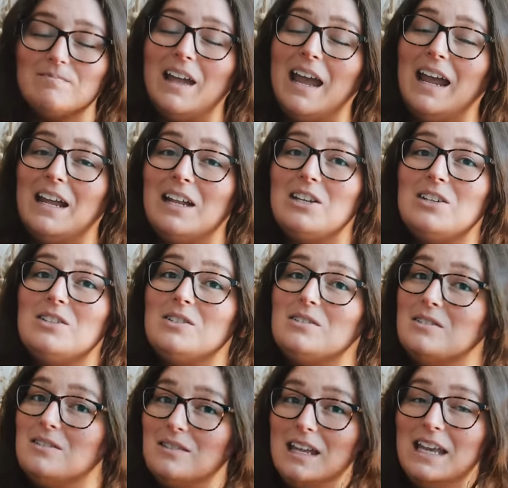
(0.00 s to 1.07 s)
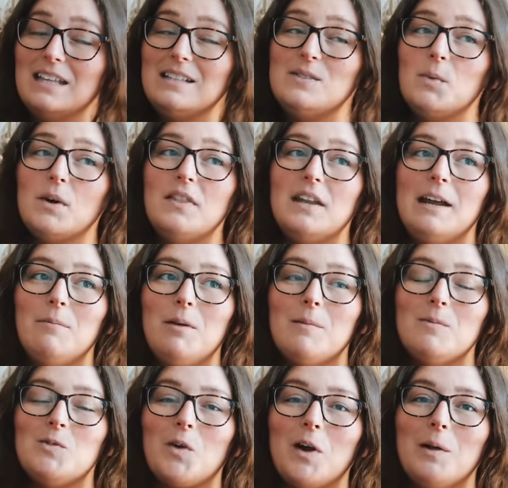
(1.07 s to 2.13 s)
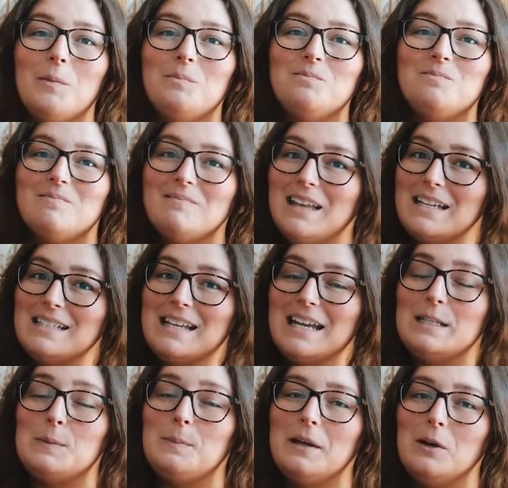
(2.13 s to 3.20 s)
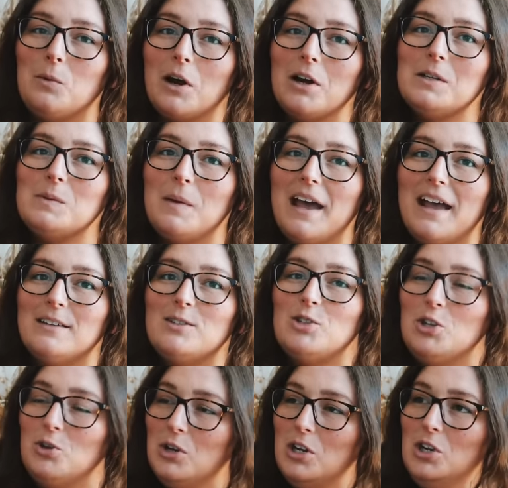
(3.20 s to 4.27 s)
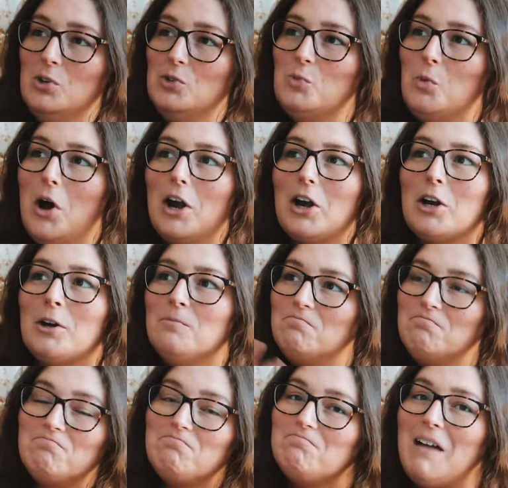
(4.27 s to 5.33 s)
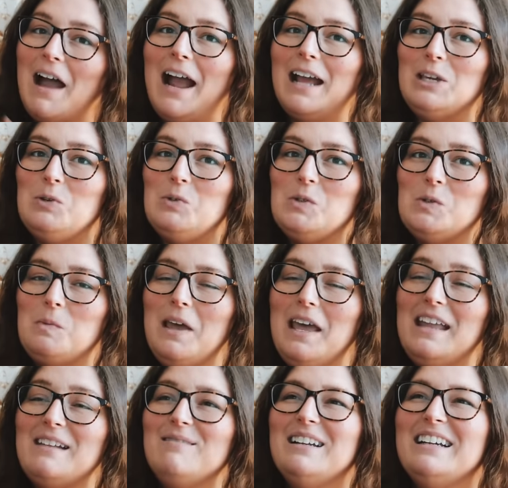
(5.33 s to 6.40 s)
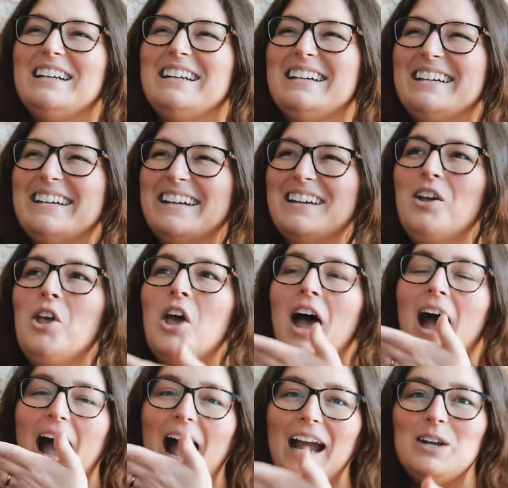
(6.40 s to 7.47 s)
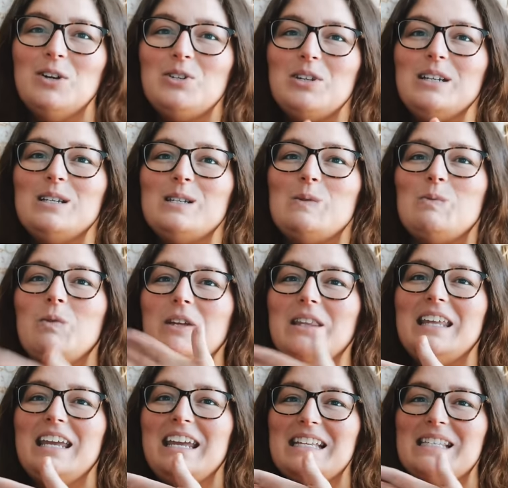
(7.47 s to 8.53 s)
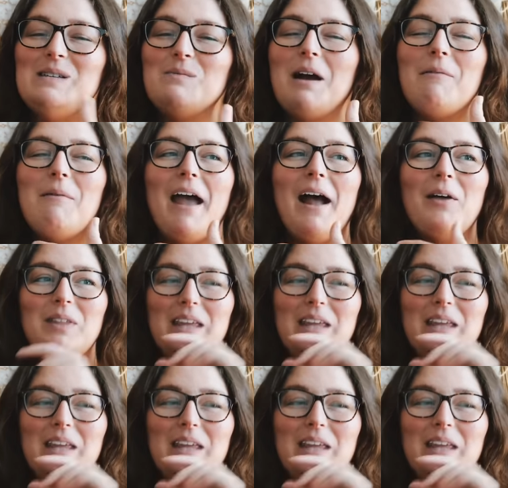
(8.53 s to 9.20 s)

and hence where the name comes from. They say spit works best. You can use water. I use spit. I usually just put the ends in my mouth,